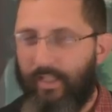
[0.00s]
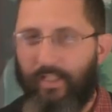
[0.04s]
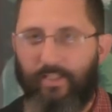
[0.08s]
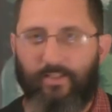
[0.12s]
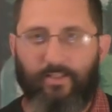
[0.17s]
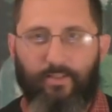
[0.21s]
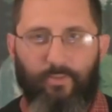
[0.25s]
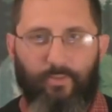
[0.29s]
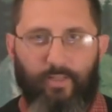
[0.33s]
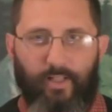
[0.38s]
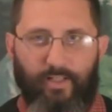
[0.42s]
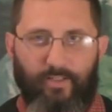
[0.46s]
he
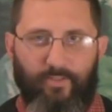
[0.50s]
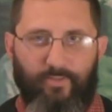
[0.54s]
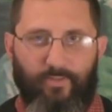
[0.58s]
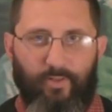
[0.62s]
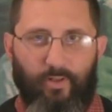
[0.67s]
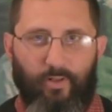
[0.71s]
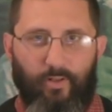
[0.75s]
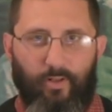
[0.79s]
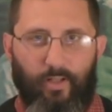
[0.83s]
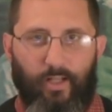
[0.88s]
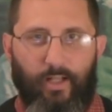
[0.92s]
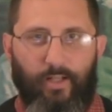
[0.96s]
said, well, that's
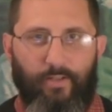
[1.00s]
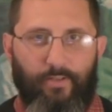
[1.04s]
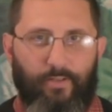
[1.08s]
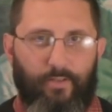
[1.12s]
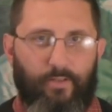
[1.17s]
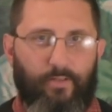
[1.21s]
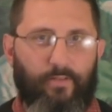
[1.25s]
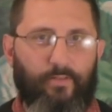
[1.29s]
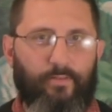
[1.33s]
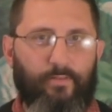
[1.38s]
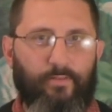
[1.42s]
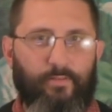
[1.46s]

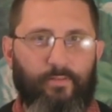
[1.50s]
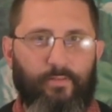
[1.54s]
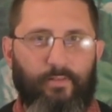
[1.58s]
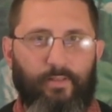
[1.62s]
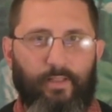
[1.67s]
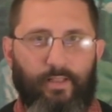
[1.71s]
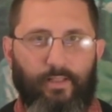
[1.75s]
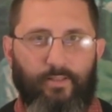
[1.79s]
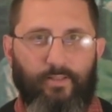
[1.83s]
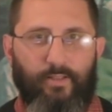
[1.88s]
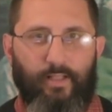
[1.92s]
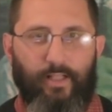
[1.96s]
fertilizer.
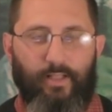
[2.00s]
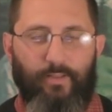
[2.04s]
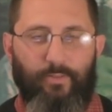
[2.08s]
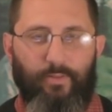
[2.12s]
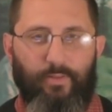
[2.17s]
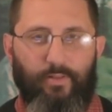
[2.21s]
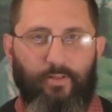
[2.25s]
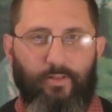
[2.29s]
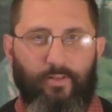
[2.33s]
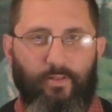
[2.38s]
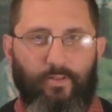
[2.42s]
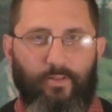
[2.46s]
He said, that's
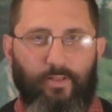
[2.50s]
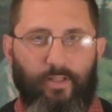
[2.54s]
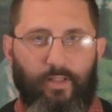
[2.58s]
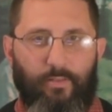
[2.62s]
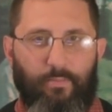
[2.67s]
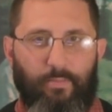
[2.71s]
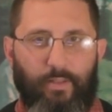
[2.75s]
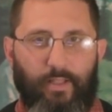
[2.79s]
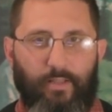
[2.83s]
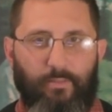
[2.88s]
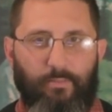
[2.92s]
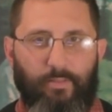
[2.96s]
what they're using
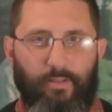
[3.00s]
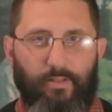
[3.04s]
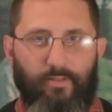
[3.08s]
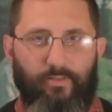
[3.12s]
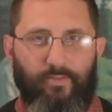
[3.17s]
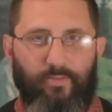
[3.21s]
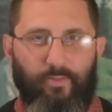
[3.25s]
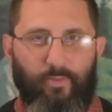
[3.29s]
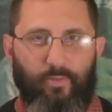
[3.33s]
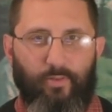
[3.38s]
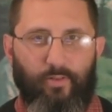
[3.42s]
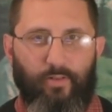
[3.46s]
that pig
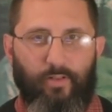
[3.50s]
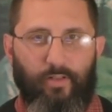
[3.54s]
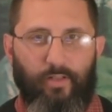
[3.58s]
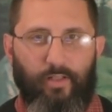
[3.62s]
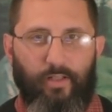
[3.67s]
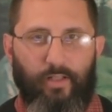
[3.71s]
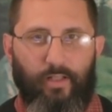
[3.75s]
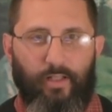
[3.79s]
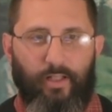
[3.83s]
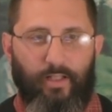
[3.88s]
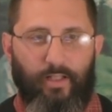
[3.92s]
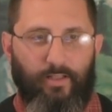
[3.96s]
blood for.
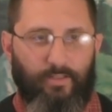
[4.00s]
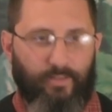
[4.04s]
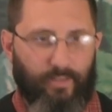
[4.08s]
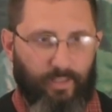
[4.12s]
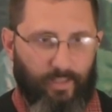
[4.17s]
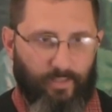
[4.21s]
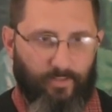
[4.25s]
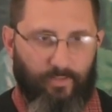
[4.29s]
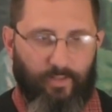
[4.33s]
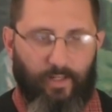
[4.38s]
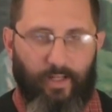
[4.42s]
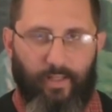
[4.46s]
He said,
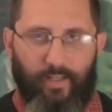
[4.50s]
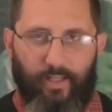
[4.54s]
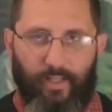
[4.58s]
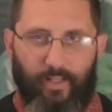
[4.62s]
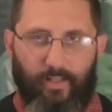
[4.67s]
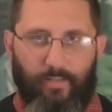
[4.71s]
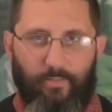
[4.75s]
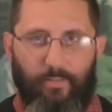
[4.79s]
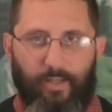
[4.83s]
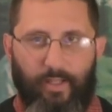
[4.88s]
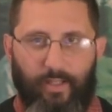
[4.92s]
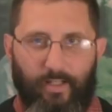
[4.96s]
they dry that
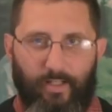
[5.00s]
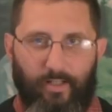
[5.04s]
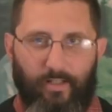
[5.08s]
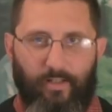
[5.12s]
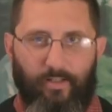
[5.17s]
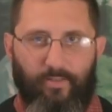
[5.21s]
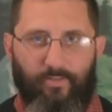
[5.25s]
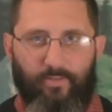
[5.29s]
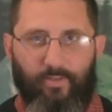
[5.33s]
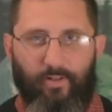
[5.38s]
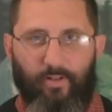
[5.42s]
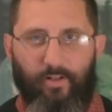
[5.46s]
and they make it
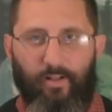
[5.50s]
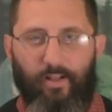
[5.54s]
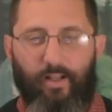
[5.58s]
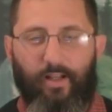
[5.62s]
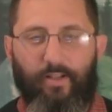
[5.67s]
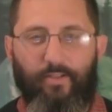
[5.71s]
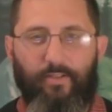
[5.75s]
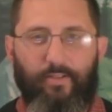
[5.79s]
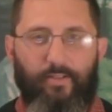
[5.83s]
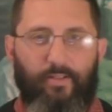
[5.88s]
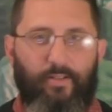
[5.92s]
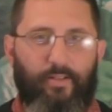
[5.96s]
into
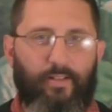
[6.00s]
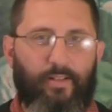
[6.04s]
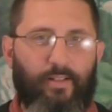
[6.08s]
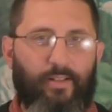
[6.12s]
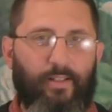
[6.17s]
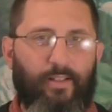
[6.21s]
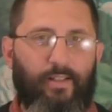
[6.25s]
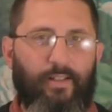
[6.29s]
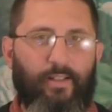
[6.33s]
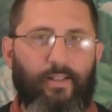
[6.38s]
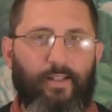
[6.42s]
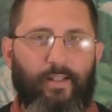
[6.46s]
fertilizer.
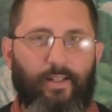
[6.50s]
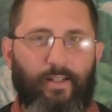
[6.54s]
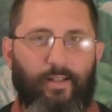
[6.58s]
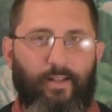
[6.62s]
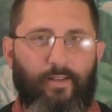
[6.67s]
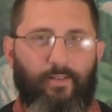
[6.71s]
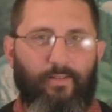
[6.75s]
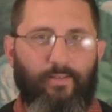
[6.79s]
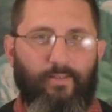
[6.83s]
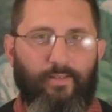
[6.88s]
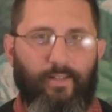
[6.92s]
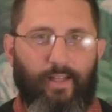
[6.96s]
You
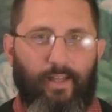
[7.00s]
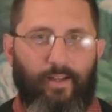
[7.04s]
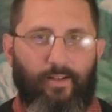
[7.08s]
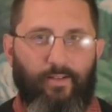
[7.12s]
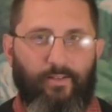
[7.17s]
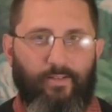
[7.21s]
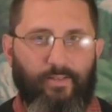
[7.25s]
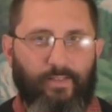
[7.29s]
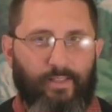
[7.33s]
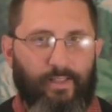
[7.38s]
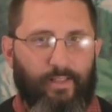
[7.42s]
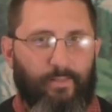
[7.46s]
know,
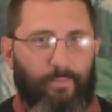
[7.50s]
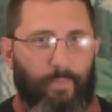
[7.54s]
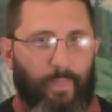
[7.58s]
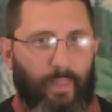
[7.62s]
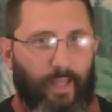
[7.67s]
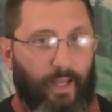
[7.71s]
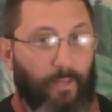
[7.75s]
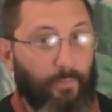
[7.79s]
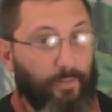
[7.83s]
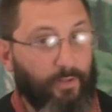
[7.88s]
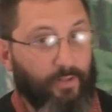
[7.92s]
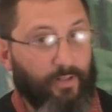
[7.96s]
now
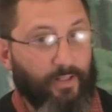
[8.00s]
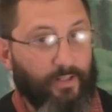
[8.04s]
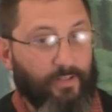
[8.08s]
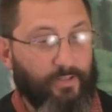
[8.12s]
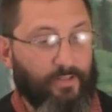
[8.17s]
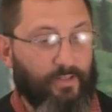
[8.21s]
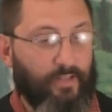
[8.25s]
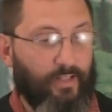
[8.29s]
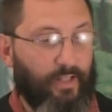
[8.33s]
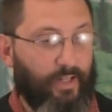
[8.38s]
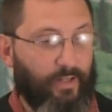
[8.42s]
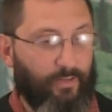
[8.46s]
I'm a
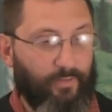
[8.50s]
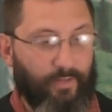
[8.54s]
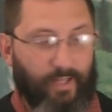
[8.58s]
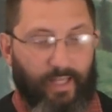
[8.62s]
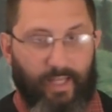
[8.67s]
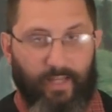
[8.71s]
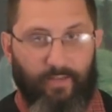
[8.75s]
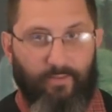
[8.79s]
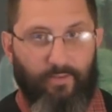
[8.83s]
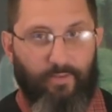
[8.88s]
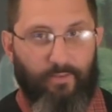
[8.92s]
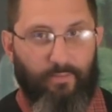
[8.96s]
Christian. I don't
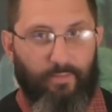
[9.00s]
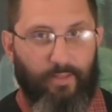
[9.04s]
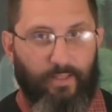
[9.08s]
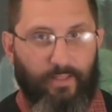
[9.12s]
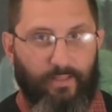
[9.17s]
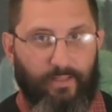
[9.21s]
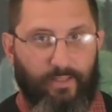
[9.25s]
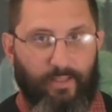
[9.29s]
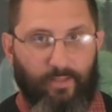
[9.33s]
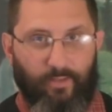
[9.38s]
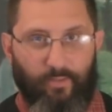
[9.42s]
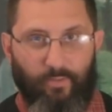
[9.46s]
have a
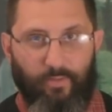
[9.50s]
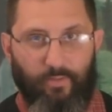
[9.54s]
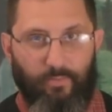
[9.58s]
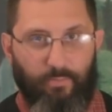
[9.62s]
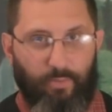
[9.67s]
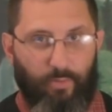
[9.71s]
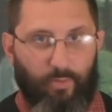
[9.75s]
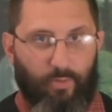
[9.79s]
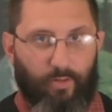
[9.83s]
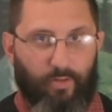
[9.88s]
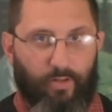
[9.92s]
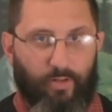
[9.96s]
big deal with
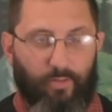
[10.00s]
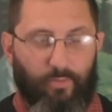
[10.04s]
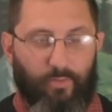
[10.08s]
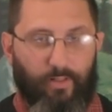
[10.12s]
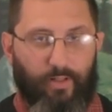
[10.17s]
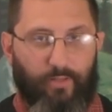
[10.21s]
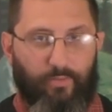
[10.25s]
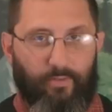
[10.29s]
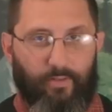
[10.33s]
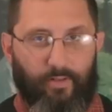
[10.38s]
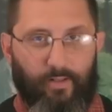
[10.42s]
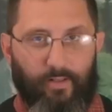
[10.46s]
pork or
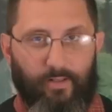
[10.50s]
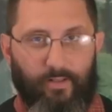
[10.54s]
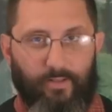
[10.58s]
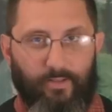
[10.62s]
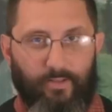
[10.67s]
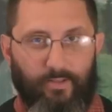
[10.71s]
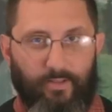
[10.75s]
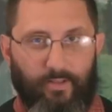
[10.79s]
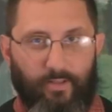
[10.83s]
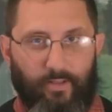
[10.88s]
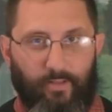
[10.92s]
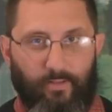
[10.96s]
whatever
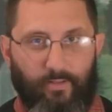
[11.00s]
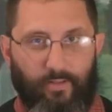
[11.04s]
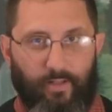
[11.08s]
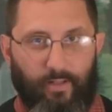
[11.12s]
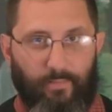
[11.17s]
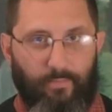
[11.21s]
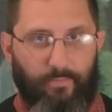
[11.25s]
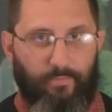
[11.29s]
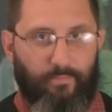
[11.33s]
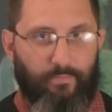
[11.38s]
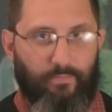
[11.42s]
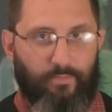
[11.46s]
else. You know,
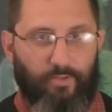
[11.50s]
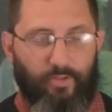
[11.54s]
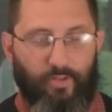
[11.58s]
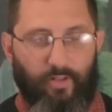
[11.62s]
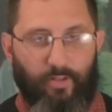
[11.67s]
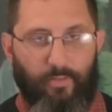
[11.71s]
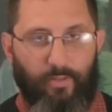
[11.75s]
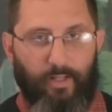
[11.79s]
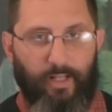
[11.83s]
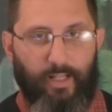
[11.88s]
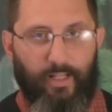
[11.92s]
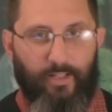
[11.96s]
I'm
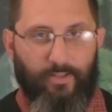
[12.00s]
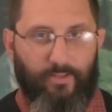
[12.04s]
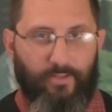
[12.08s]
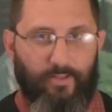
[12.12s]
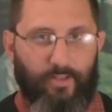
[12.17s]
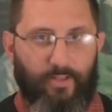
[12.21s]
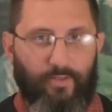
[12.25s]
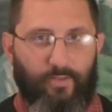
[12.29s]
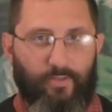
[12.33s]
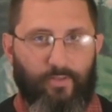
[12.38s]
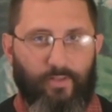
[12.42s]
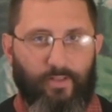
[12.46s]
German
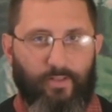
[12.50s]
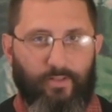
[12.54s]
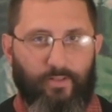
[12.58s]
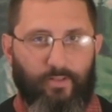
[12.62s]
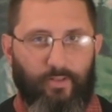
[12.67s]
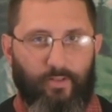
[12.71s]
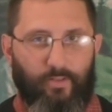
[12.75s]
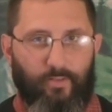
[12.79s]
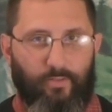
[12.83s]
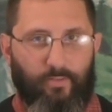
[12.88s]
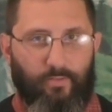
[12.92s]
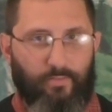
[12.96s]
ancestry,
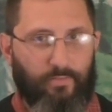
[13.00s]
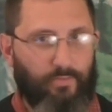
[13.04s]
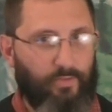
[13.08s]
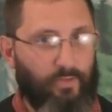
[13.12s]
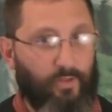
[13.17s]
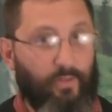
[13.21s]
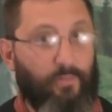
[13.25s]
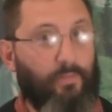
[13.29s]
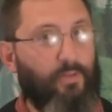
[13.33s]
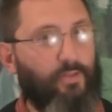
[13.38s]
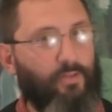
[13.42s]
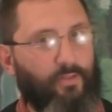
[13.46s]
so
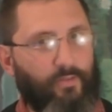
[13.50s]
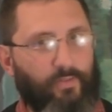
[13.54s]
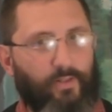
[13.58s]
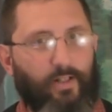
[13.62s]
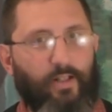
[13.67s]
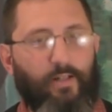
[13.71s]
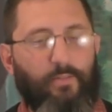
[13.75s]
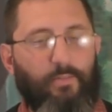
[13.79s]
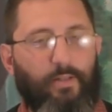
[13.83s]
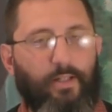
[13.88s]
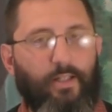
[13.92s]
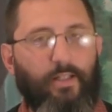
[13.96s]
Germans are
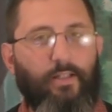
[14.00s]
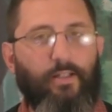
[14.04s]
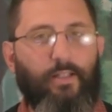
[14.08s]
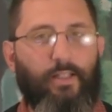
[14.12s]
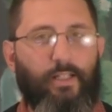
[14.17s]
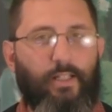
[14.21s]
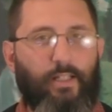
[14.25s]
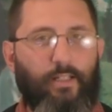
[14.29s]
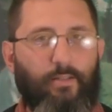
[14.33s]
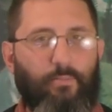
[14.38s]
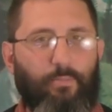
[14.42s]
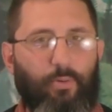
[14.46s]
very big into
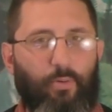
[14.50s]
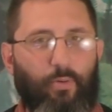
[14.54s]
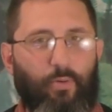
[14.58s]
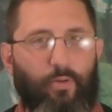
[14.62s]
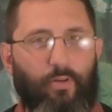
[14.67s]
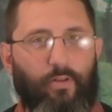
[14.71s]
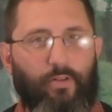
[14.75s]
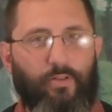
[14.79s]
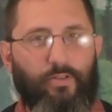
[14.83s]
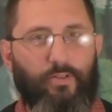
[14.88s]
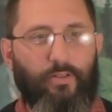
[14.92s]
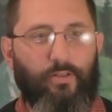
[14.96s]
eating
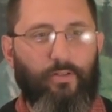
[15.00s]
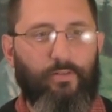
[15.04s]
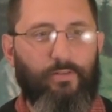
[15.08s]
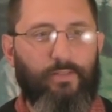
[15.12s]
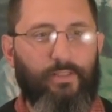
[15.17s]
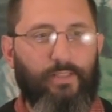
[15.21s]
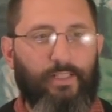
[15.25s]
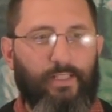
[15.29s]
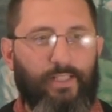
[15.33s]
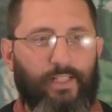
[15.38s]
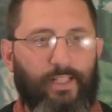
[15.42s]
pork. So,